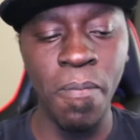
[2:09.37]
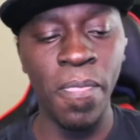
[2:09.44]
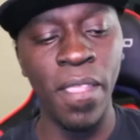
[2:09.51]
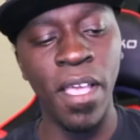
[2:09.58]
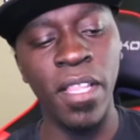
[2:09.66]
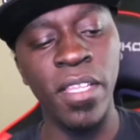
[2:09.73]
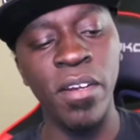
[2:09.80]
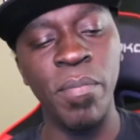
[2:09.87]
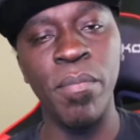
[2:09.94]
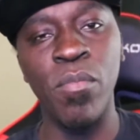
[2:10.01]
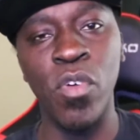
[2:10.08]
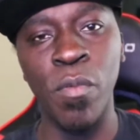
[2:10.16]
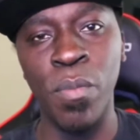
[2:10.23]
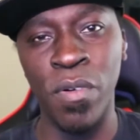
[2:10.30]
a little bit
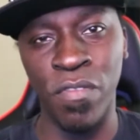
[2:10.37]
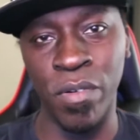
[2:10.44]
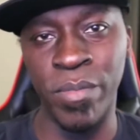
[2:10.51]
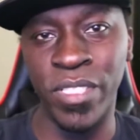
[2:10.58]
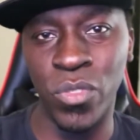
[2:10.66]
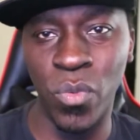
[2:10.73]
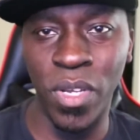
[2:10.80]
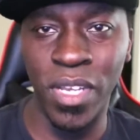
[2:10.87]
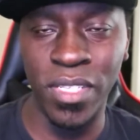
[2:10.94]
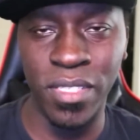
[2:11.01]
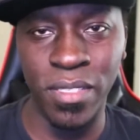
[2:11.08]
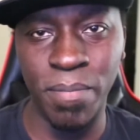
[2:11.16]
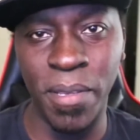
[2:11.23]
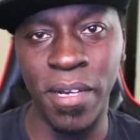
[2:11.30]
more performance wise
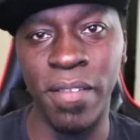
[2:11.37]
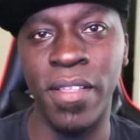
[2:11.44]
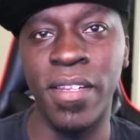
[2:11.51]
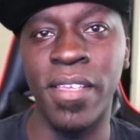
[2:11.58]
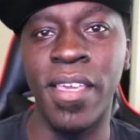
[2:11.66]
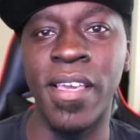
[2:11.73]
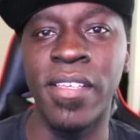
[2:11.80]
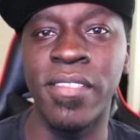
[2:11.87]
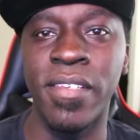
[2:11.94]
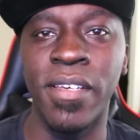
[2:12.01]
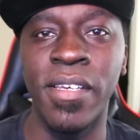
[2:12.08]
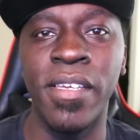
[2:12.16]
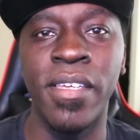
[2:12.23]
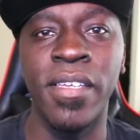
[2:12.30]
better than the
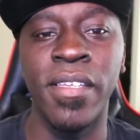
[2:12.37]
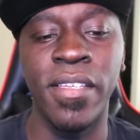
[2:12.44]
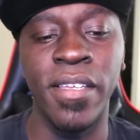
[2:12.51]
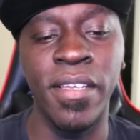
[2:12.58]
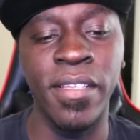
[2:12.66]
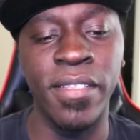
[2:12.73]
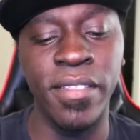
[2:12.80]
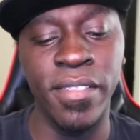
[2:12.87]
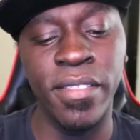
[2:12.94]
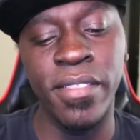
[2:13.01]
SI, and